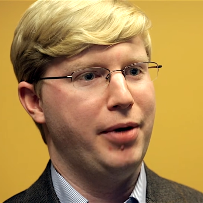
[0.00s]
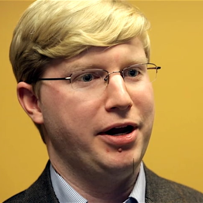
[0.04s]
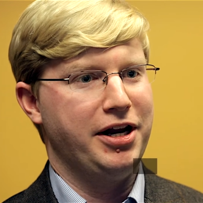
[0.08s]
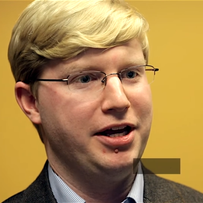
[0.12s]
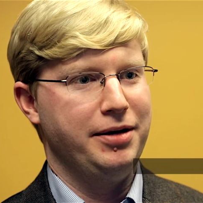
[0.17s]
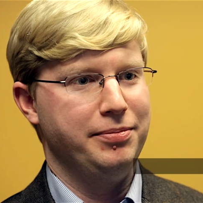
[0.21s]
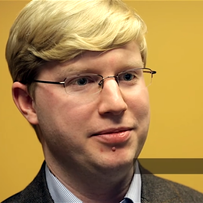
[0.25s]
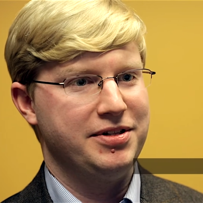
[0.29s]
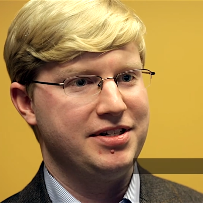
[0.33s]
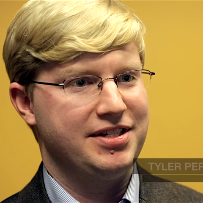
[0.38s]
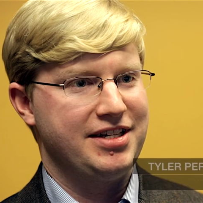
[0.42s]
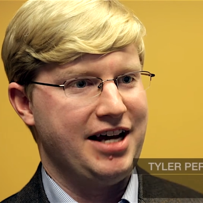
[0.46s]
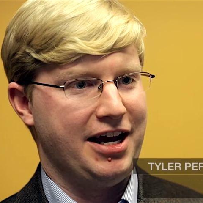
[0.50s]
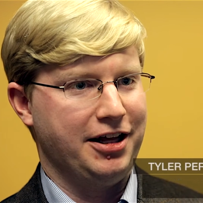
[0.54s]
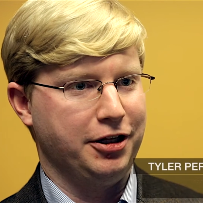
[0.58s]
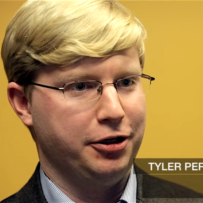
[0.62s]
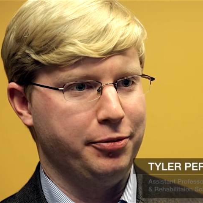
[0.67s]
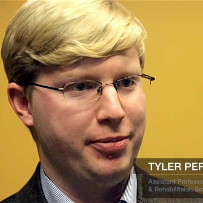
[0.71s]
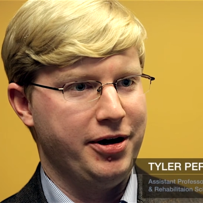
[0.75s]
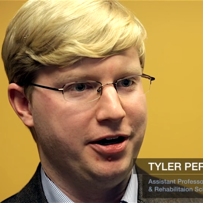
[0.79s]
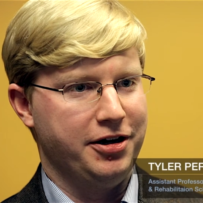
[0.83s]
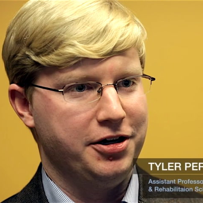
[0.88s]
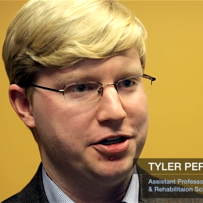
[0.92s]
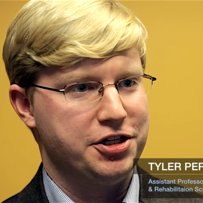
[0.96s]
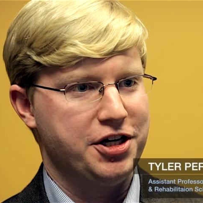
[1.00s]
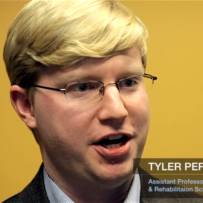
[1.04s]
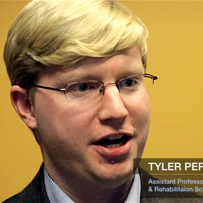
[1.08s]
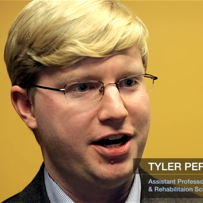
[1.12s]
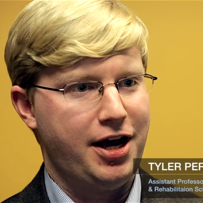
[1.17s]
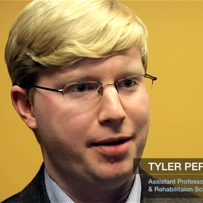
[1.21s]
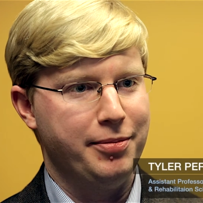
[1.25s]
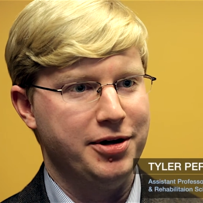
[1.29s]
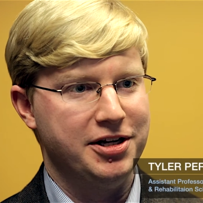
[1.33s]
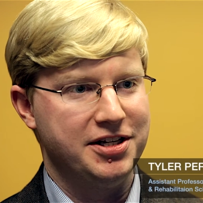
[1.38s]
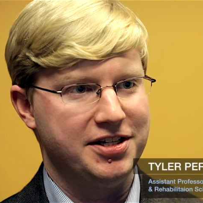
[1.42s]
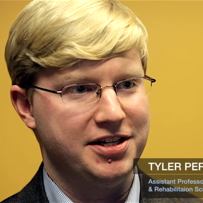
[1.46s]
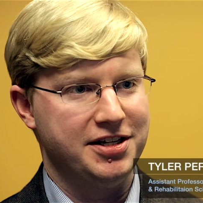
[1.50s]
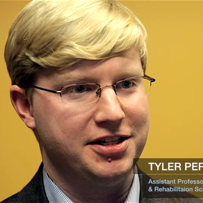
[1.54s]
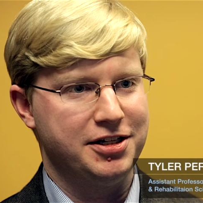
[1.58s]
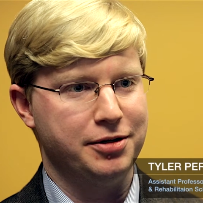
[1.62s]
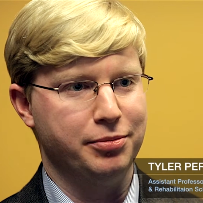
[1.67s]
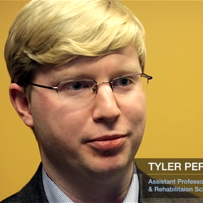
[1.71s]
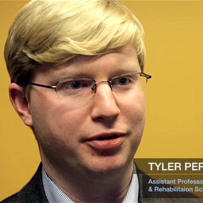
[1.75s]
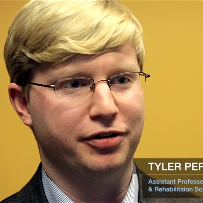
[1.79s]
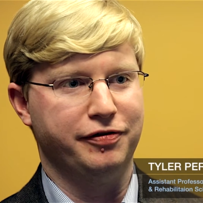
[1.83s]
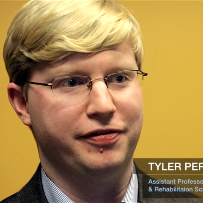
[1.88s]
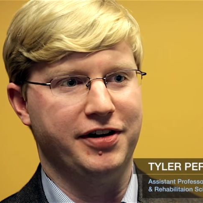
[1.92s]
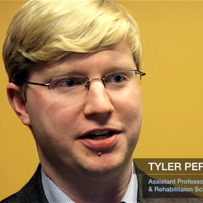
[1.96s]
My name is Tyler Perrachione. I'm an
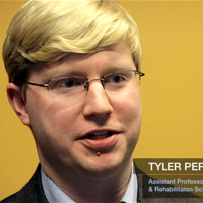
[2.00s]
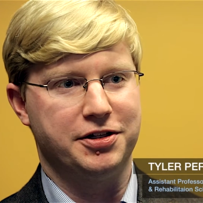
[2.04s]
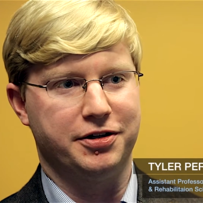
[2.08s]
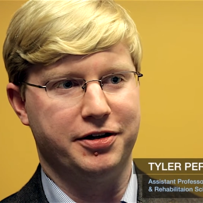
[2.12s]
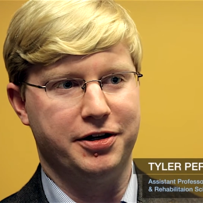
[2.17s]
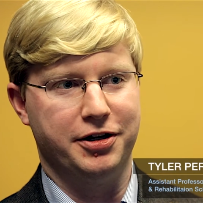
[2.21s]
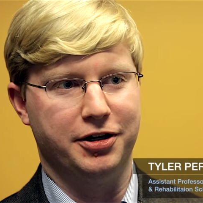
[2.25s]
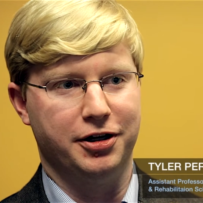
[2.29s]
assistant professor